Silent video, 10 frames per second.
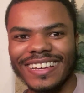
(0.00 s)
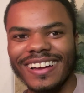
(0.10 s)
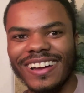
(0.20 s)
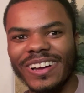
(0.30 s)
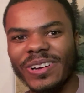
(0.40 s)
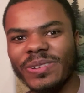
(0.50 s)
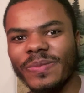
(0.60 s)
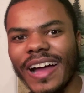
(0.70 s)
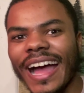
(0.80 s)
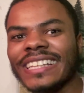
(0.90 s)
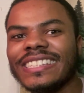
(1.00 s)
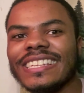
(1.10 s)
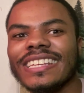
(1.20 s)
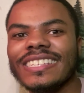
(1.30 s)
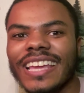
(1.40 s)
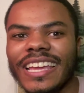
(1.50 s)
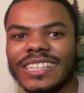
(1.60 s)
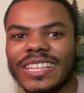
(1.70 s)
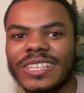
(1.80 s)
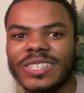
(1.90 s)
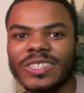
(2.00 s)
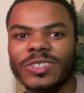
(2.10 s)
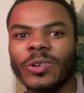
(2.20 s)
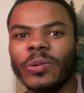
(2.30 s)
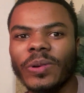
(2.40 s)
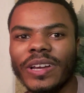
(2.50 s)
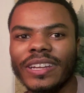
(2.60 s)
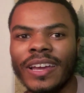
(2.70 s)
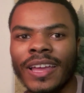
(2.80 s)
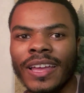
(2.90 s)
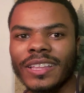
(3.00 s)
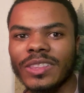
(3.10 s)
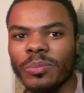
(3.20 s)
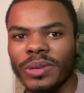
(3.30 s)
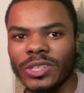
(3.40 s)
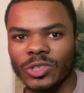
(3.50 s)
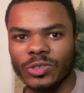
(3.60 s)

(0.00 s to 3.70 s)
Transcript: I did take this on the beach